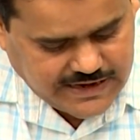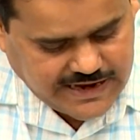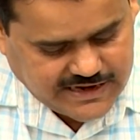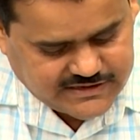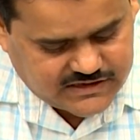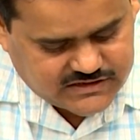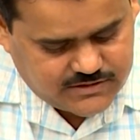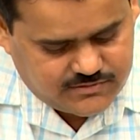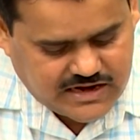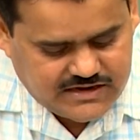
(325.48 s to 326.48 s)

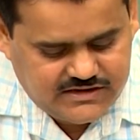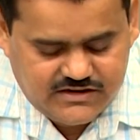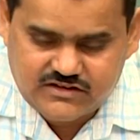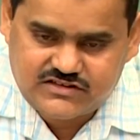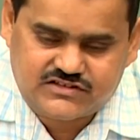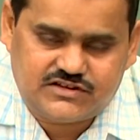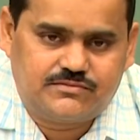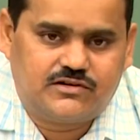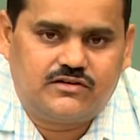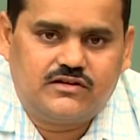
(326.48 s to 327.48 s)
Exhaustible and
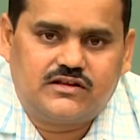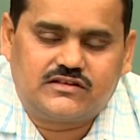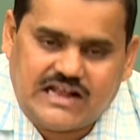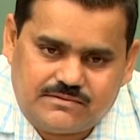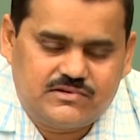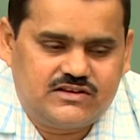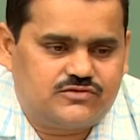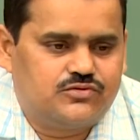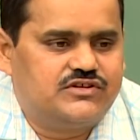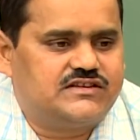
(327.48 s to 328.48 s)
inexhaustible. That
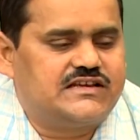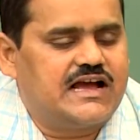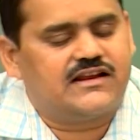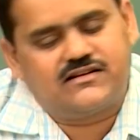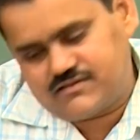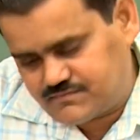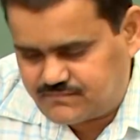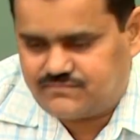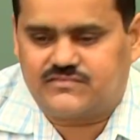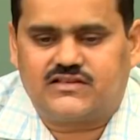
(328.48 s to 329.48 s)
means which can
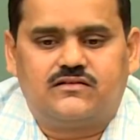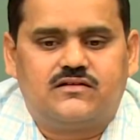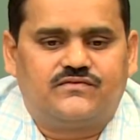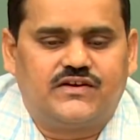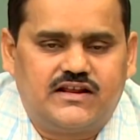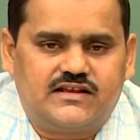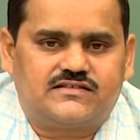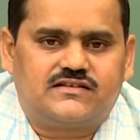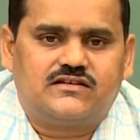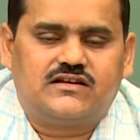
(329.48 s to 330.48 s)

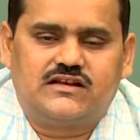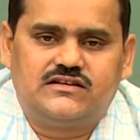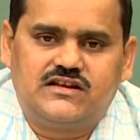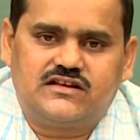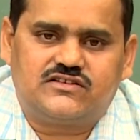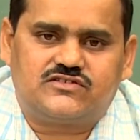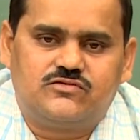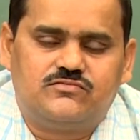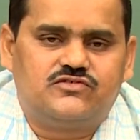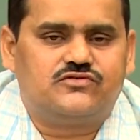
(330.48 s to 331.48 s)
finish.
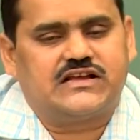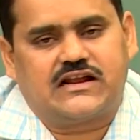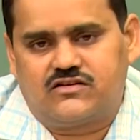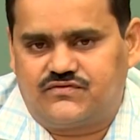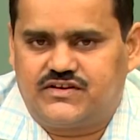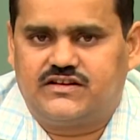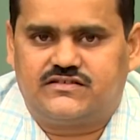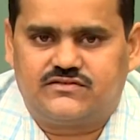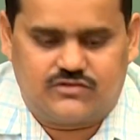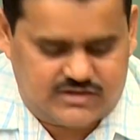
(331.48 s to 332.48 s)
Inexhaustible means which cannot
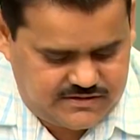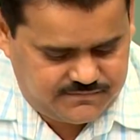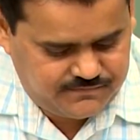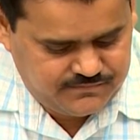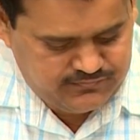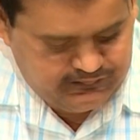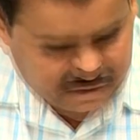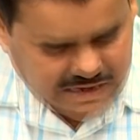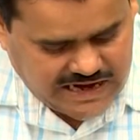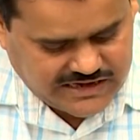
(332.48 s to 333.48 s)
finish. Okay?
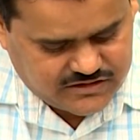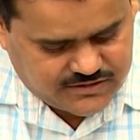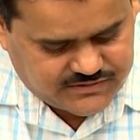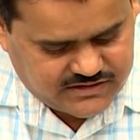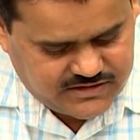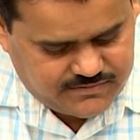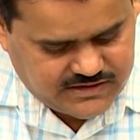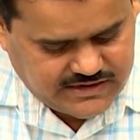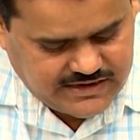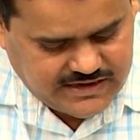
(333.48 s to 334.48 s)
Are the option
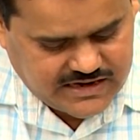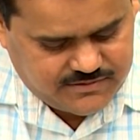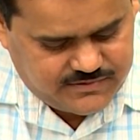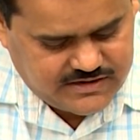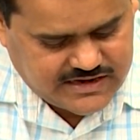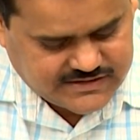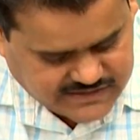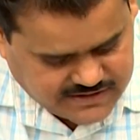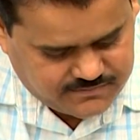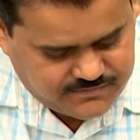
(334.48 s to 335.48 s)
given A and B are
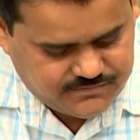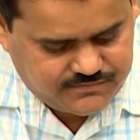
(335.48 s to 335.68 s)
same?